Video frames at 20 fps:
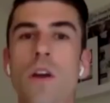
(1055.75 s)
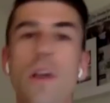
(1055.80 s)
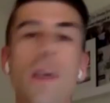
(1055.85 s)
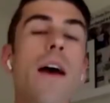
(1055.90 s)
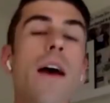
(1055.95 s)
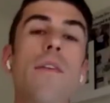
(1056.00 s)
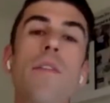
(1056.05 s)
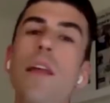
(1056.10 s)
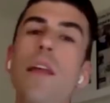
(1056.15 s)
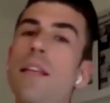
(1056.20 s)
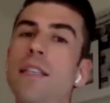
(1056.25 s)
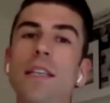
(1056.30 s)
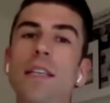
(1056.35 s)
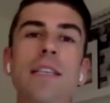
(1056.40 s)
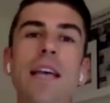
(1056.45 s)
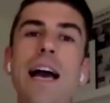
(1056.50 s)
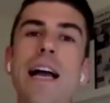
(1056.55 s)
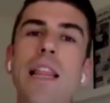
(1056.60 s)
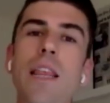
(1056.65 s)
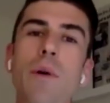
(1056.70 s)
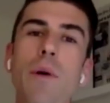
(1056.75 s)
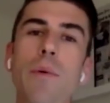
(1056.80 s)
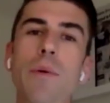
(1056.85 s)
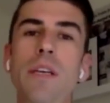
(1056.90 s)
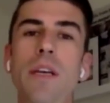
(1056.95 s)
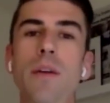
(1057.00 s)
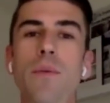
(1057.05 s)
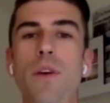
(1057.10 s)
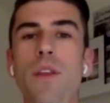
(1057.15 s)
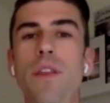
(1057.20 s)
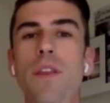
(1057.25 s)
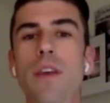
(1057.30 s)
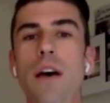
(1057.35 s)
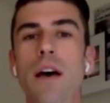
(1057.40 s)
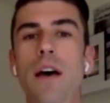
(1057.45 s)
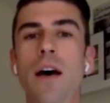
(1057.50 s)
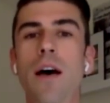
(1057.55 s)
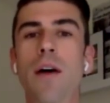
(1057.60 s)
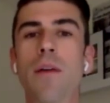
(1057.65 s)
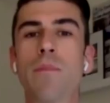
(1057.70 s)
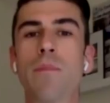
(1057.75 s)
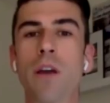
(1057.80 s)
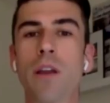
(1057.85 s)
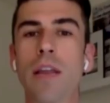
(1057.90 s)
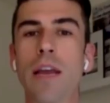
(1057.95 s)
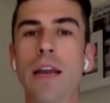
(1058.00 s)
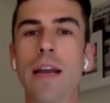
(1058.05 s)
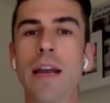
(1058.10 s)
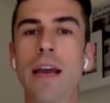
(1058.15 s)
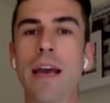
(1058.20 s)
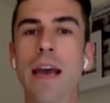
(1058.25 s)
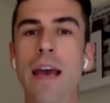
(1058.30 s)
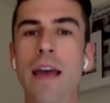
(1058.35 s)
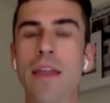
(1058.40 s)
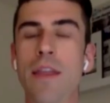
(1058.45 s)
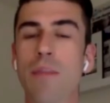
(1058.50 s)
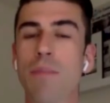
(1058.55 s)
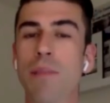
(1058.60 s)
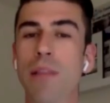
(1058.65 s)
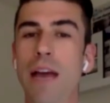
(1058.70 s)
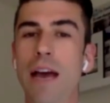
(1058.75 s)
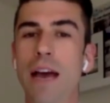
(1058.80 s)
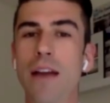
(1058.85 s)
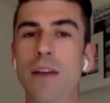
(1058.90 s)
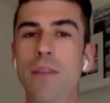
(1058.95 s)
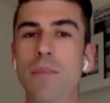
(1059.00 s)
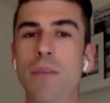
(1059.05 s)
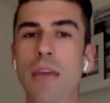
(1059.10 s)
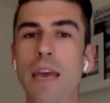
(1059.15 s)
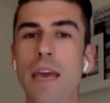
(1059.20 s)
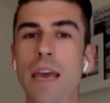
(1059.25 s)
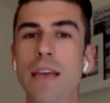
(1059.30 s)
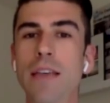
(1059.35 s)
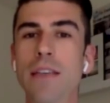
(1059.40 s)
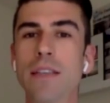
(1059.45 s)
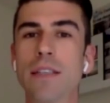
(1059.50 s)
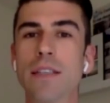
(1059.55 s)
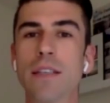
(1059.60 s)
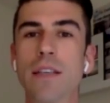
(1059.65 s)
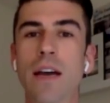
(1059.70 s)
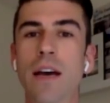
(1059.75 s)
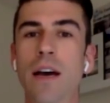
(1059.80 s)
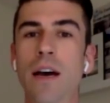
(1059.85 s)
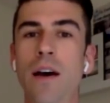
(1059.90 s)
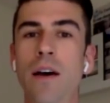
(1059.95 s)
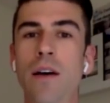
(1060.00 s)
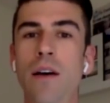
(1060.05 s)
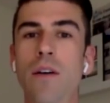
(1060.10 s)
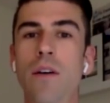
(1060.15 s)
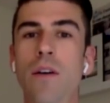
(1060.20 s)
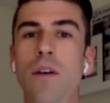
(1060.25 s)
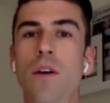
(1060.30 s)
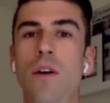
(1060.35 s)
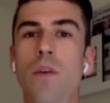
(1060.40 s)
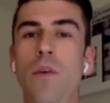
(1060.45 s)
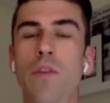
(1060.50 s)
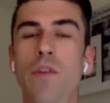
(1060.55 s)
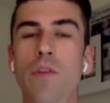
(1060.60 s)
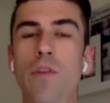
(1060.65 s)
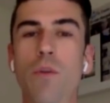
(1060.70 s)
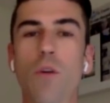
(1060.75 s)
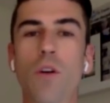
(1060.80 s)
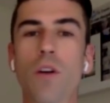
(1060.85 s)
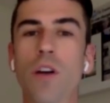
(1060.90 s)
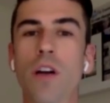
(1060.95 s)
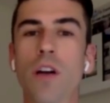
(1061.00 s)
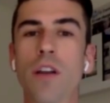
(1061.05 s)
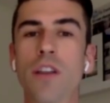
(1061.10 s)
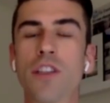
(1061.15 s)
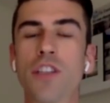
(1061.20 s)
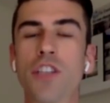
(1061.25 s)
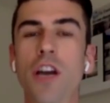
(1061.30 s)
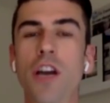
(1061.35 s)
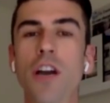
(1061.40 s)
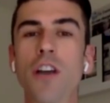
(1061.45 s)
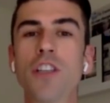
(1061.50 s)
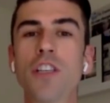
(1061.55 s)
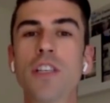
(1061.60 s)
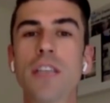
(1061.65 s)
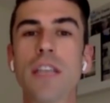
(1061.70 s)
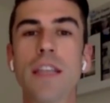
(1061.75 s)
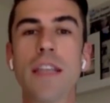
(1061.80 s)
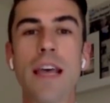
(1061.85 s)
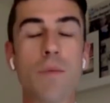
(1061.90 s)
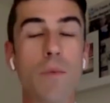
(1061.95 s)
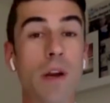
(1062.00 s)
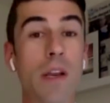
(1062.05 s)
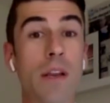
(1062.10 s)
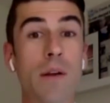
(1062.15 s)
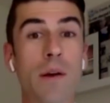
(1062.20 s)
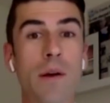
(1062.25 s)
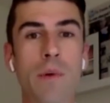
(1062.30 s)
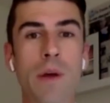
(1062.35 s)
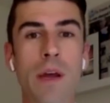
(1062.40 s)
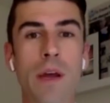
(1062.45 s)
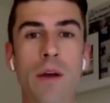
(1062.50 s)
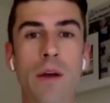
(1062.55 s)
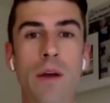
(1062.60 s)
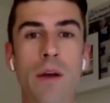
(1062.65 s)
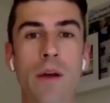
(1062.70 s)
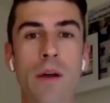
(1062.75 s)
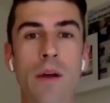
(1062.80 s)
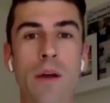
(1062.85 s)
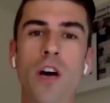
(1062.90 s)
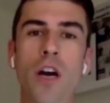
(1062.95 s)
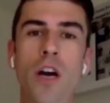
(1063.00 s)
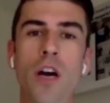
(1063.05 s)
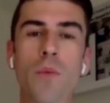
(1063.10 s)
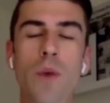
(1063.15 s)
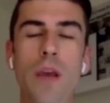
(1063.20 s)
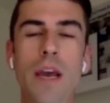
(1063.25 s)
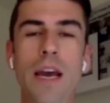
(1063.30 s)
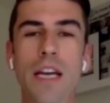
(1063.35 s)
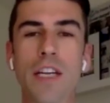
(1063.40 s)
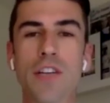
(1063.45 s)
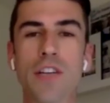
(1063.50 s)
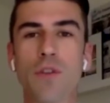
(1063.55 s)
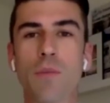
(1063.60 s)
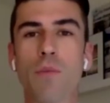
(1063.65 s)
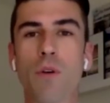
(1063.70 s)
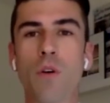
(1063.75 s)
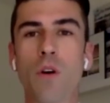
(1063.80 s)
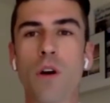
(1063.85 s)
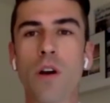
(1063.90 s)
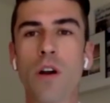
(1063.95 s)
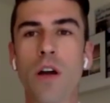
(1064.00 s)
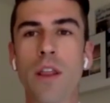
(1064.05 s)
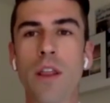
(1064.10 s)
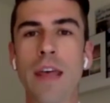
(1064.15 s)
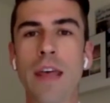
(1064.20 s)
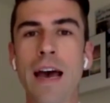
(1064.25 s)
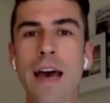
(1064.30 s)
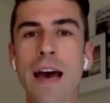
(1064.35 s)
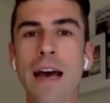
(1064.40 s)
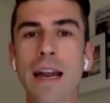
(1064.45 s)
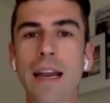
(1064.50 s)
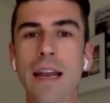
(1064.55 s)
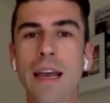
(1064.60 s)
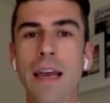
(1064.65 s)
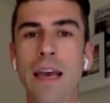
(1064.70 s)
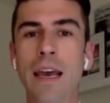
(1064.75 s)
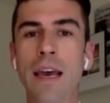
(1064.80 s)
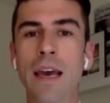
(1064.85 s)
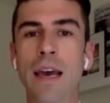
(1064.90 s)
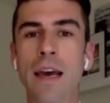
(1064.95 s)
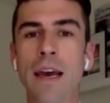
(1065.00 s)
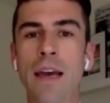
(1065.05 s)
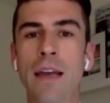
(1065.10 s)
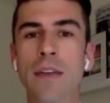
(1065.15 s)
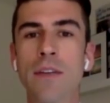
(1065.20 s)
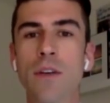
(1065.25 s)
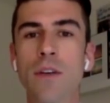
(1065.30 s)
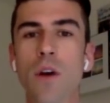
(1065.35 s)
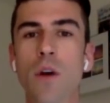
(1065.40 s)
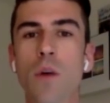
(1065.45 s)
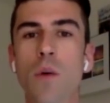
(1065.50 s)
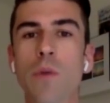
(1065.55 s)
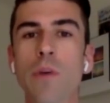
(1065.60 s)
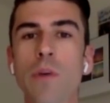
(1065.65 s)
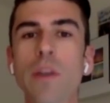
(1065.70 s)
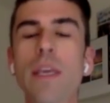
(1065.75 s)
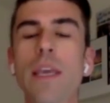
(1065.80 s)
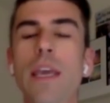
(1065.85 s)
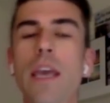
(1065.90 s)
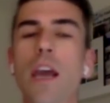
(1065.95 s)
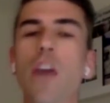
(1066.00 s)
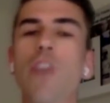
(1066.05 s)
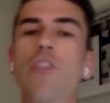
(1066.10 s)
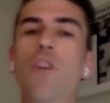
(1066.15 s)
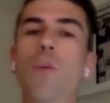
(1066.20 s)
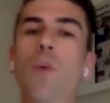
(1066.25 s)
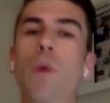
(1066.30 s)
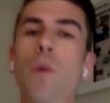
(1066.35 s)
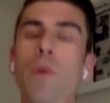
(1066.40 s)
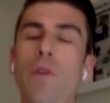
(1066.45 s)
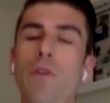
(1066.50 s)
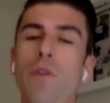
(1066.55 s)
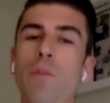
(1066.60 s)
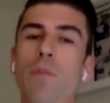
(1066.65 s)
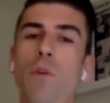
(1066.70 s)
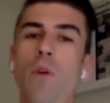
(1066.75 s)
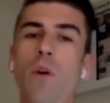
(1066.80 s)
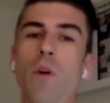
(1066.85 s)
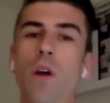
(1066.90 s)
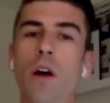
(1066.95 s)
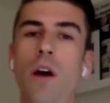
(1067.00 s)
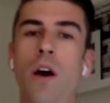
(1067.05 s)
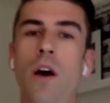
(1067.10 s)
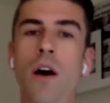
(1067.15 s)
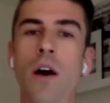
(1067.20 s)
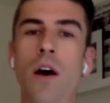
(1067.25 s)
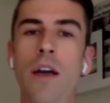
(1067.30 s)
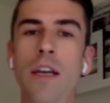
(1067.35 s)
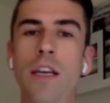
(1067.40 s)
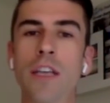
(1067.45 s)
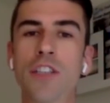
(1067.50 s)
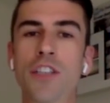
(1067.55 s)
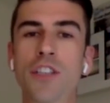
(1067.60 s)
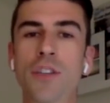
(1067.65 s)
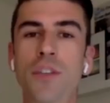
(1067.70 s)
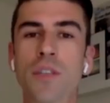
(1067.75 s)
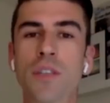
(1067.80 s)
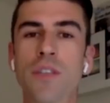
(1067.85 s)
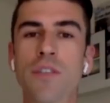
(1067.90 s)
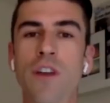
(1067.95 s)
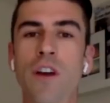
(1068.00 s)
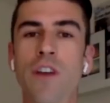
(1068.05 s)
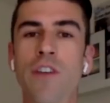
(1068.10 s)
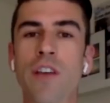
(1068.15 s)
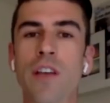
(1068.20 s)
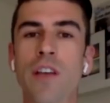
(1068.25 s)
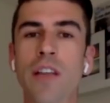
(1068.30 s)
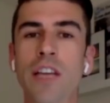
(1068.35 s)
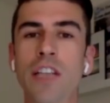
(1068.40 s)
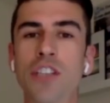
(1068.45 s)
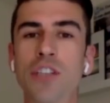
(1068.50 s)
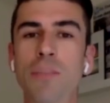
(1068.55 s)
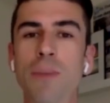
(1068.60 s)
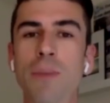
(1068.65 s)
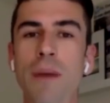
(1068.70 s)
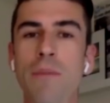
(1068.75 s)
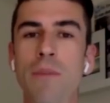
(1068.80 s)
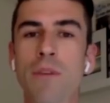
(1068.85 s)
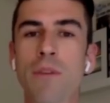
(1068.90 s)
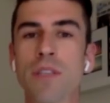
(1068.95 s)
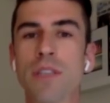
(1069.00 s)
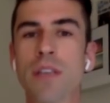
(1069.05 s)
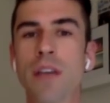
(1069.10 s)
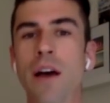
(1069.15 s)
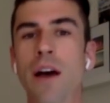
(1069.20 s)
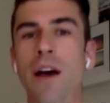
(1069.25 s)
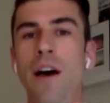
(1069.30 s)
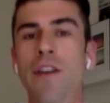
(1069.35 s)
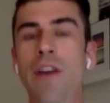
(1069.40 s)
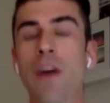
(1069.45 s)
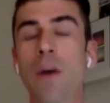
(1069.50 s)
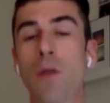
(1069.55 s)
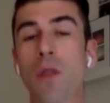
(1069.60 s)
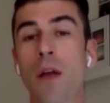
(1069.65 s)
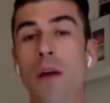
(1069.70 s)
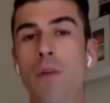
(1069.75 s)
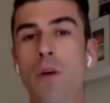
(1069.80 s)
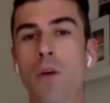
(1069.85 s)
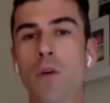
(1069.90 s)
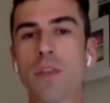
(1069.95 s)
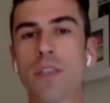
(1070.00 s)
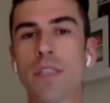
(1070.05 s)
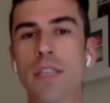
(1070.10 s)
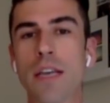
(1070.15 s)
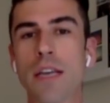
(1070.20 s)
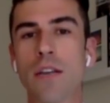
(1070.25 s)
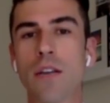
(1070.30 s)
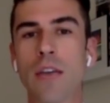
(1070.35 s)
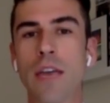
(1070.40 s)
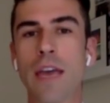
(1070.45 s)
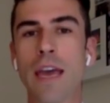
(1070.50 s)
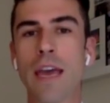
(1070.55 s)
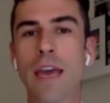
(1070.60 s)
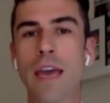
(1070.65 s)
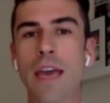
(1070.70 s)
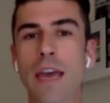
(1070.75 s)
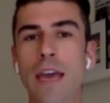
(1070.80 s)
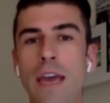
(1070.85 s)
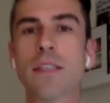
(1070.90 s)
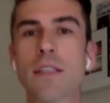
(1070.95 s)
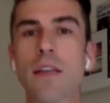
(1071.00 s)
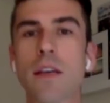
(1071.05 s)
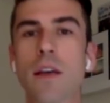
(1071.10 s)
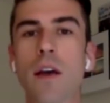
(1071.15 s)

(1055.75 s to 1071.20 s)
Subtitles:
Yeah, that's exactly what we did with Barletta and the Platinum case. We reported on the charges, and then when they're withdrawn, we had to report on that. And we're really careful when we report on issues involving alleged members of outlaw motorcycle gangs.